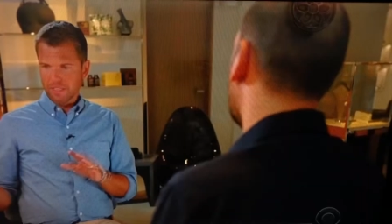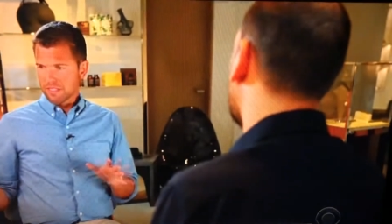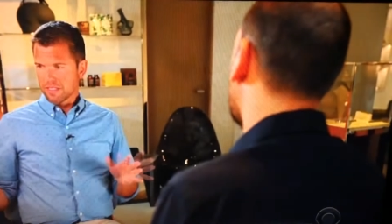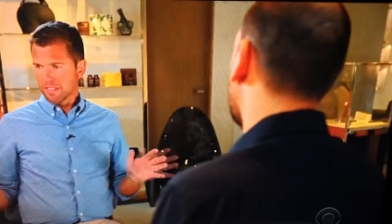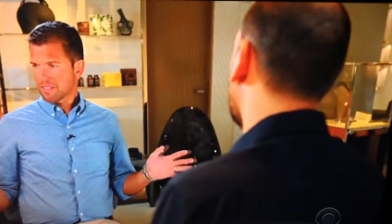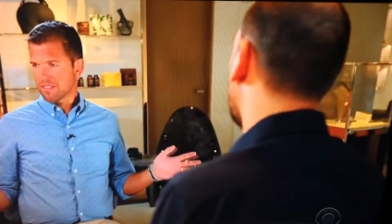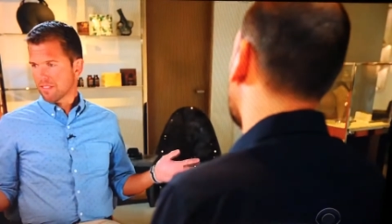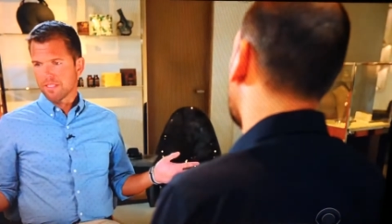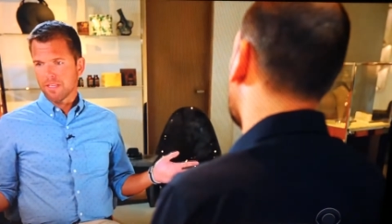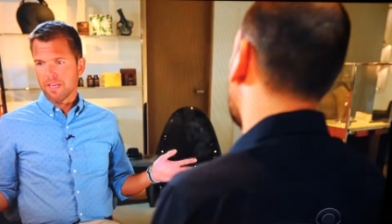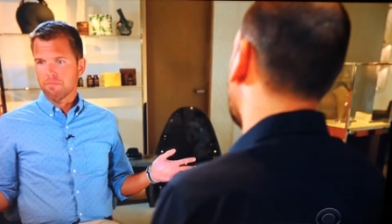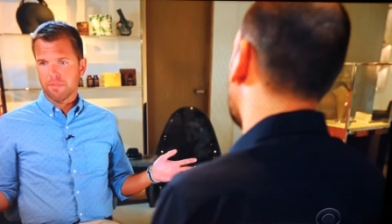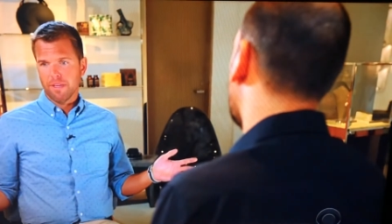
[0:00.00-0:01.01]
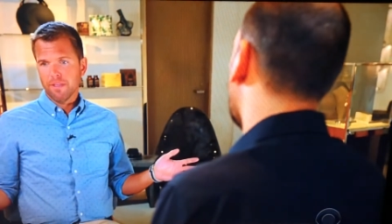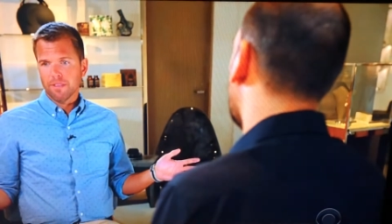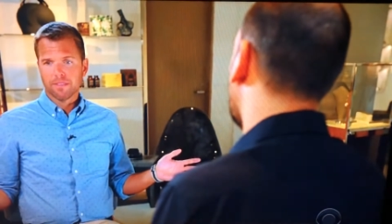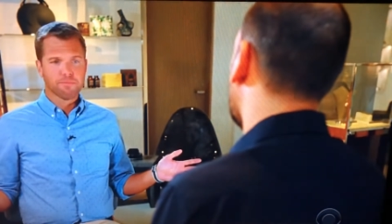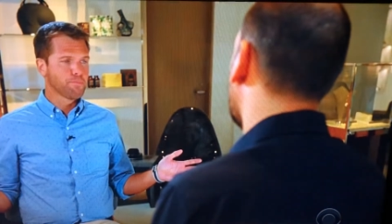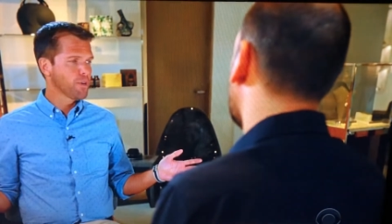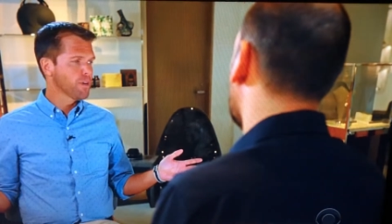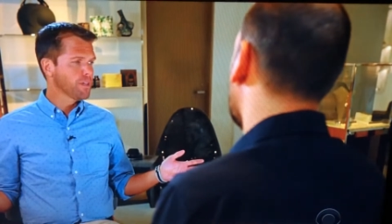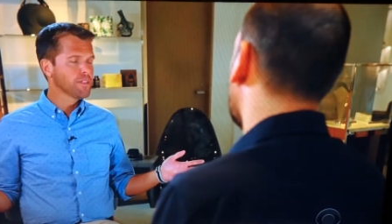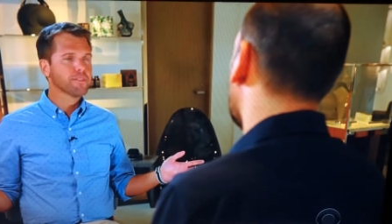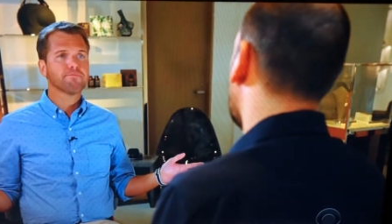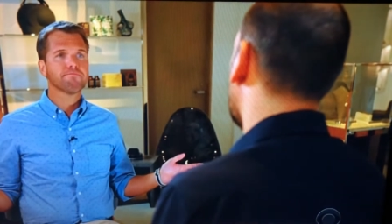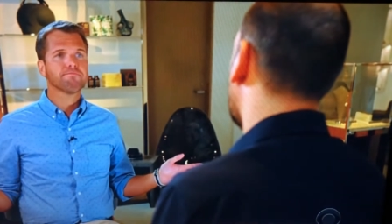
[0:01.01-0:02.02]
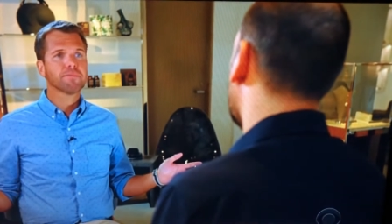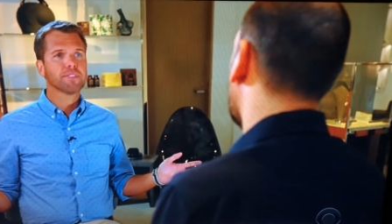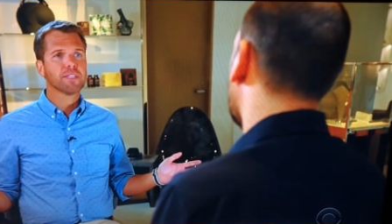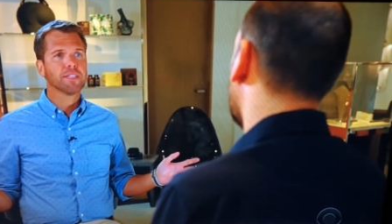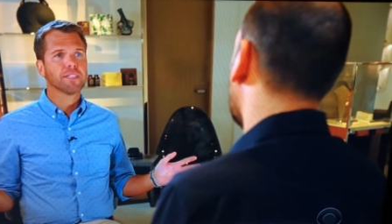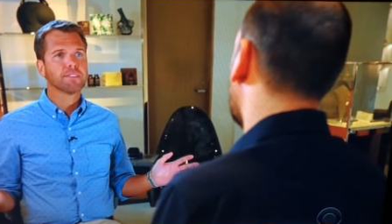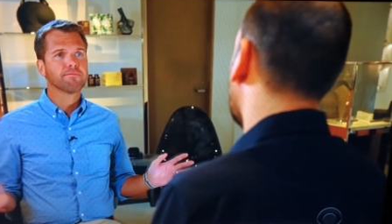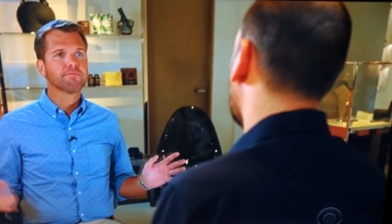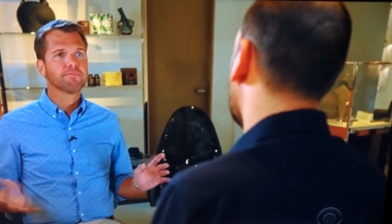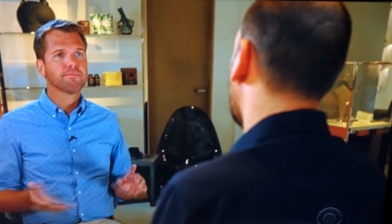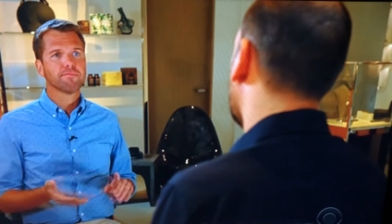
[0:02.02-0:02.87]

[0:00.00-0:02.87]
Is this the same thing as Barney's selling